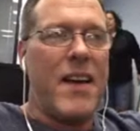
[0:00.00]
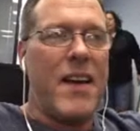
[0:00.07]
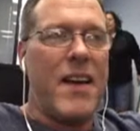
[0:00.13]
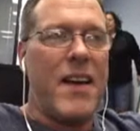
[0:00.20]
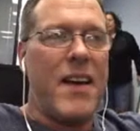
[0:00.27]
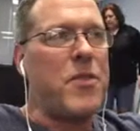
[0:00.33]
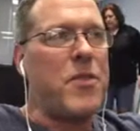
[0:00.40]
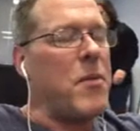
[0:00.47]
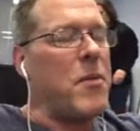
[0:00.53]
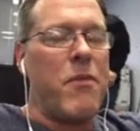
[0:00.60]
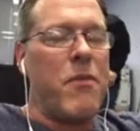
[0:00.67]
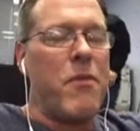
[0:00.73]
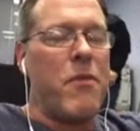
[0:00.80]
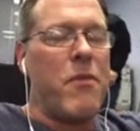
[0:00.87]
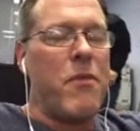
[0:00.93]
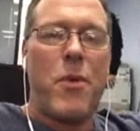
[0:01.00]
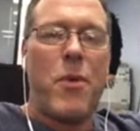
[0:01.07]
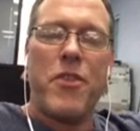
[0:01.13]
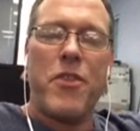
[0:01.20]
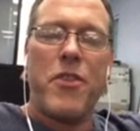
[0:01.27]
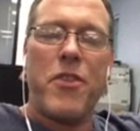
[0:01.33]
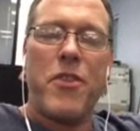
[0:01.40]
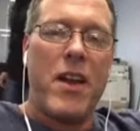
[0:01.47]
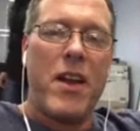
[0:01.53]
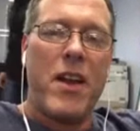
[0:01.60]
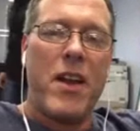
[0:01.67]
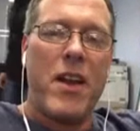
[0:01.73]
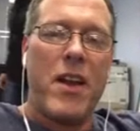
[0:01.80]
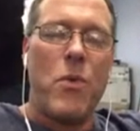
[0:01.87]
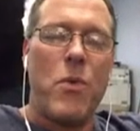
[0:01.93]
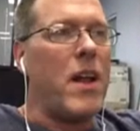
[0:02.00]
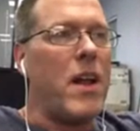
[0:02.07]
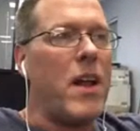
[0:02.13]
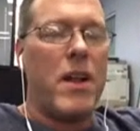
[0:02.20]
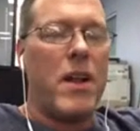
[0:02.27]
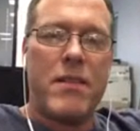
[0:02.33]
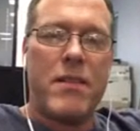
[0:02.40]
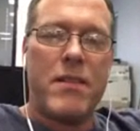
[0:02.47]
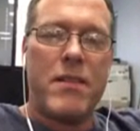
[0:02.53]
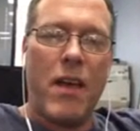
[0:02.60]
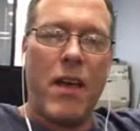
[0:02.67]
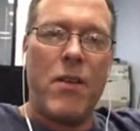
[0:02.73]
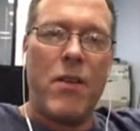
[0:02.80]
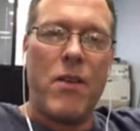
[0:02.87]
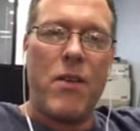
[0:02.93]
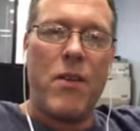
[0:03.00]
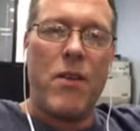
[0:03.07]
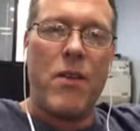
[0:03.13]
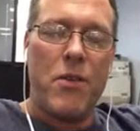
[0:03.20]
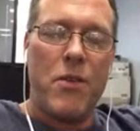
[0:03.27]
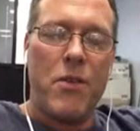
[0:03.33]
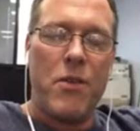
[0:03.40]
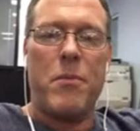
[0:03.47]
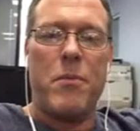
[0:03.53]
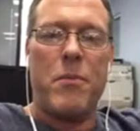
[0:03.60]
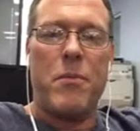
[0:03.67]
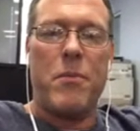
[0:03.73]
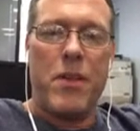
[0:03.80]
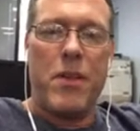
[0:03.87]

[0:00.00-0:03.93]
Yeah, absolutely. And before we sign off, I want to tell you something,